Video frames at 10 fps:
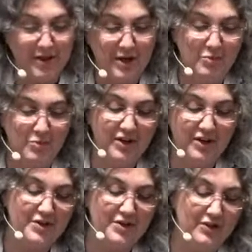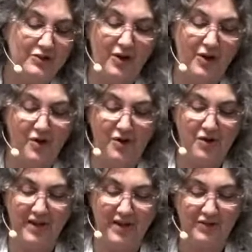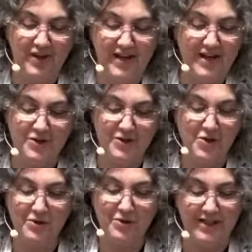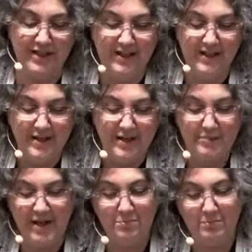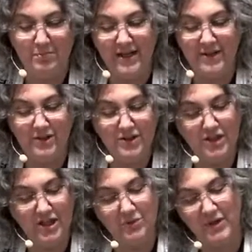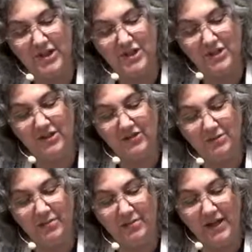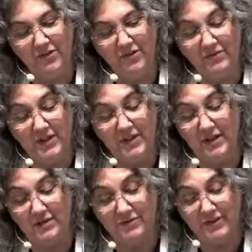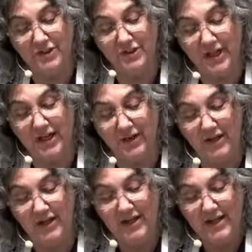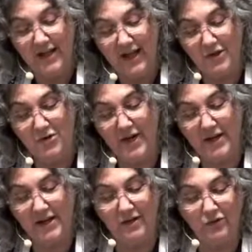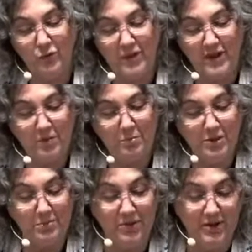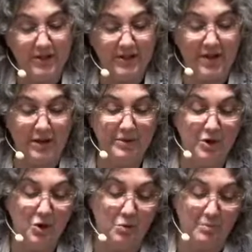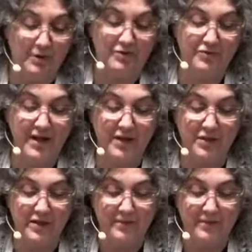bring us near to all that is high and holy. May it bind the generations in bonds of love and sharing, and unite us with our people in common hope and faith.